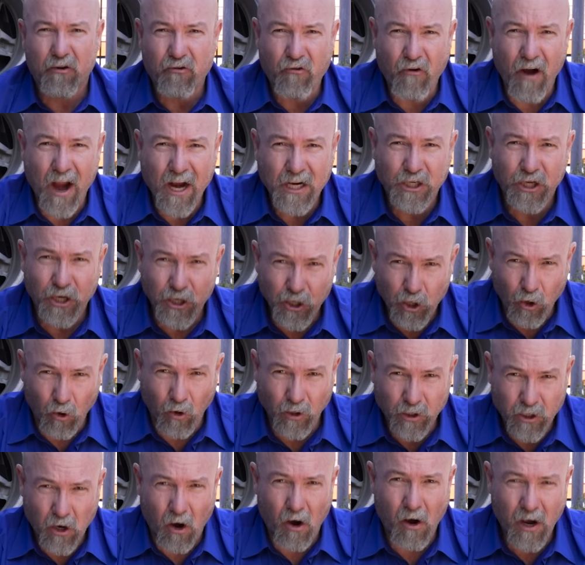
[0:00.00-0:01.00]
traction
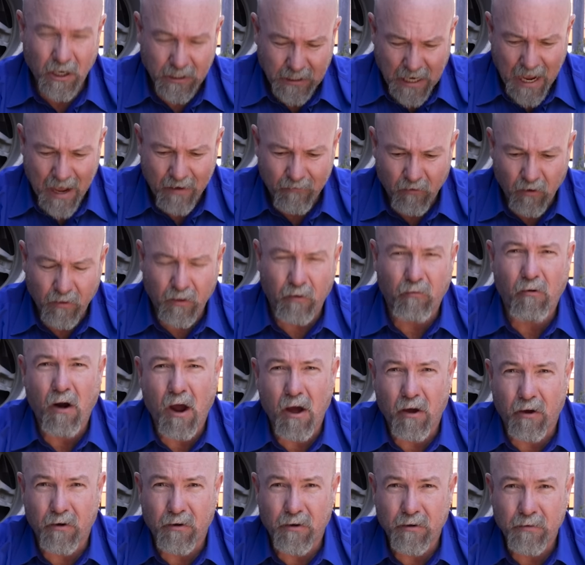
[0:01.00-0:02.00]
your tyres have on the
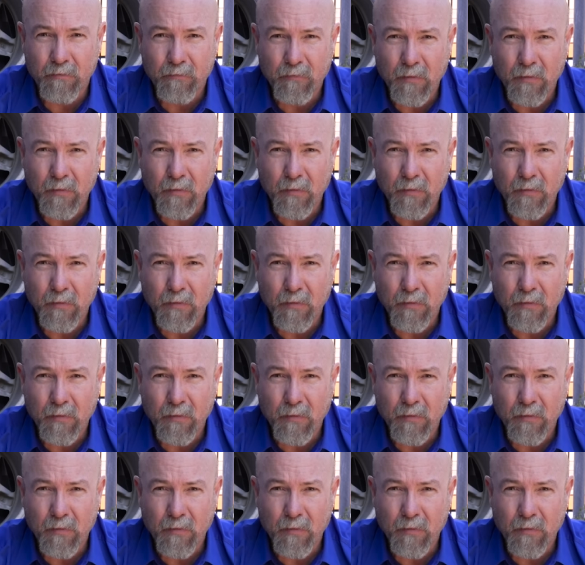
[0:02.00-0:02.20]
road.